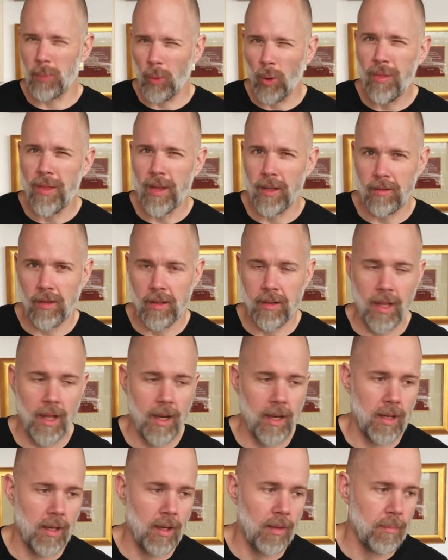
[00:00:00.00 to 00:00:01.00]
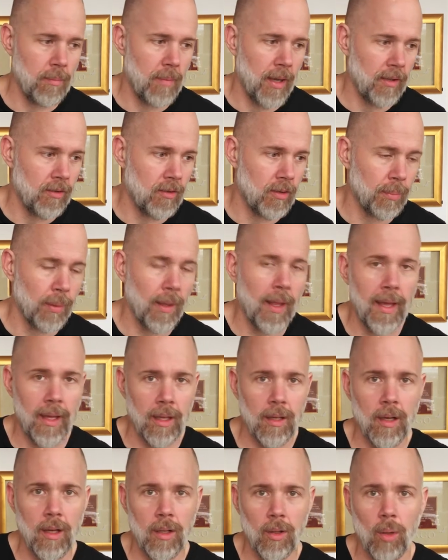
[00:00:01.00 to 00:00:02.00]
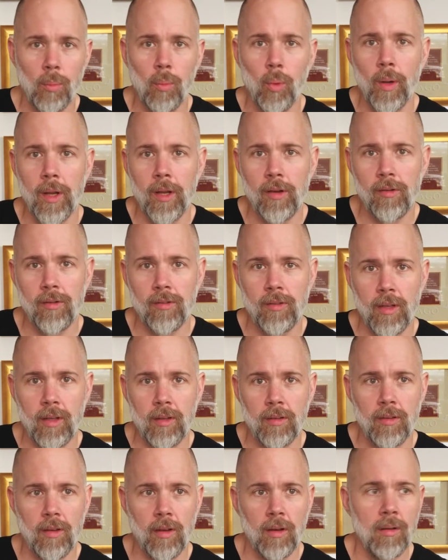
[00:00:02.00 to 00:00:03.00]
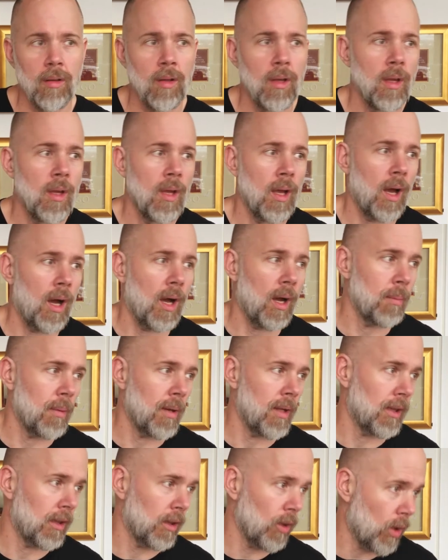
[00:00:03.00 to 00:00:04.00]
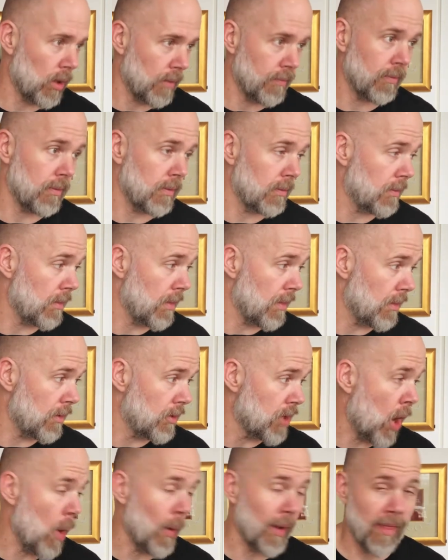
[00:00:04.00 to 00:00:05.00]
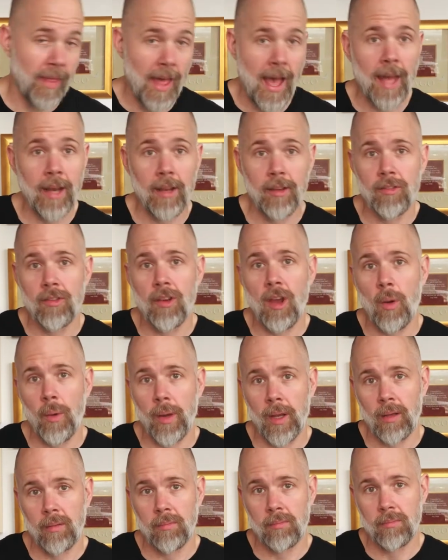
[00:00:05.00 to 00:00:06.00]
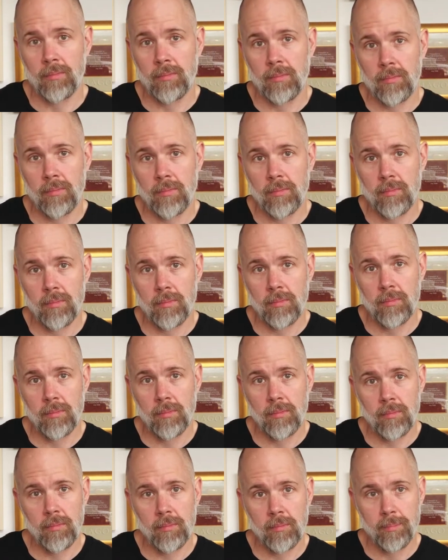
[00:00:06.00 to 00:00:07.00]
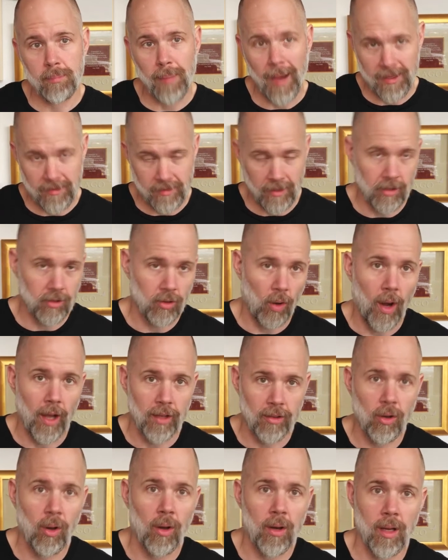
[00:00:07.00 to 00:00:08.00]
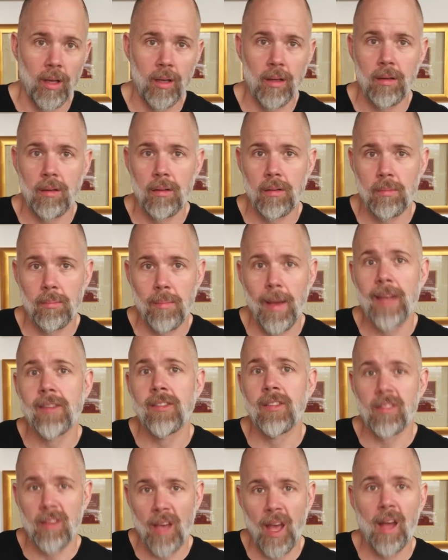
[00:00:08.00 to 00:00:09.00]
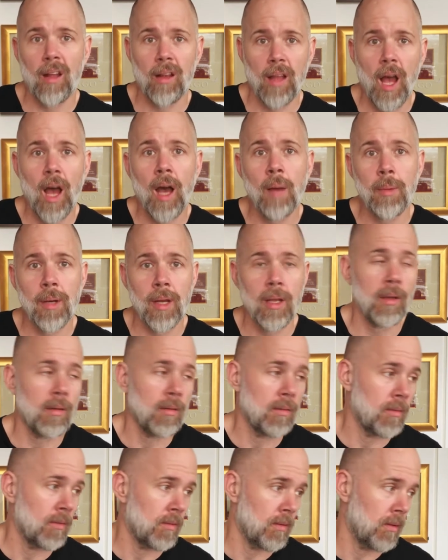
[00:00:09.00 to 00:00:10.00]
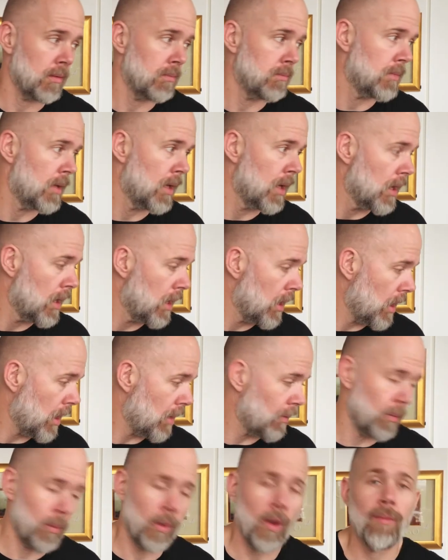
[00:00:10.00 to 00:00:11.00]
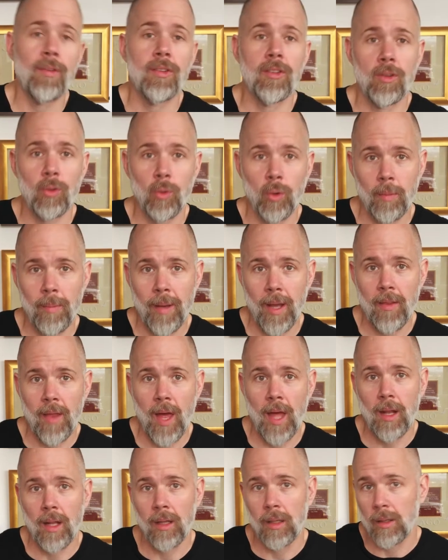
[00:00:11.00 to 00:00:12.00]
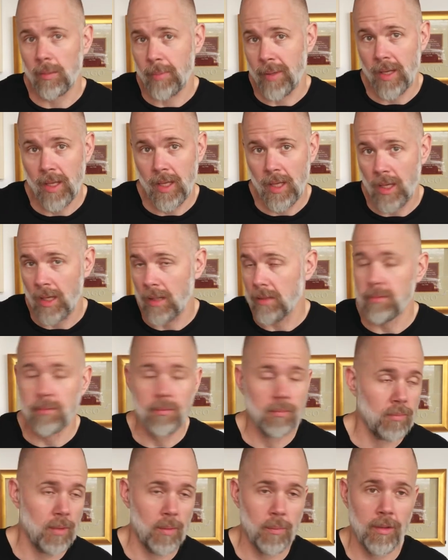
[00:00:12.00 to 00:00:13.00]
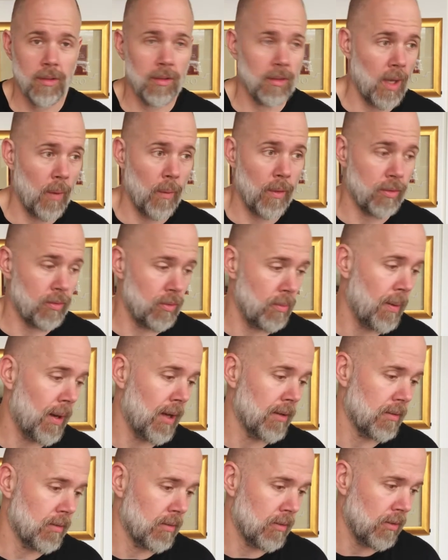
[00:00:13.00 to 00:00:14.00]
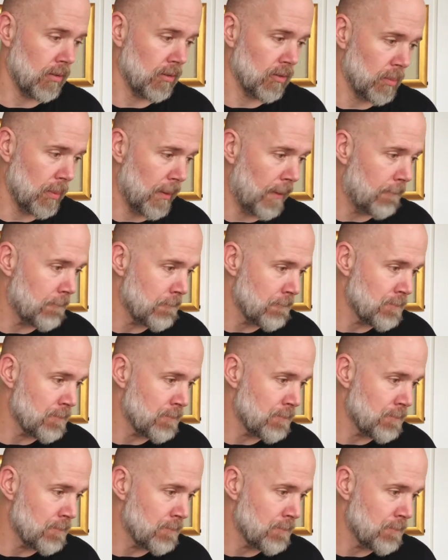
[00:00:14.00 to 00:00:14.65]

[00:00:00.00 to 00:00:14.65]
things like that, and it makes your playing a lot more interesting. So and a lot of knowing that is knowing basic diatonic major scale harmony. So we obviously talk about that a little bit here when we're going through parts of songs, but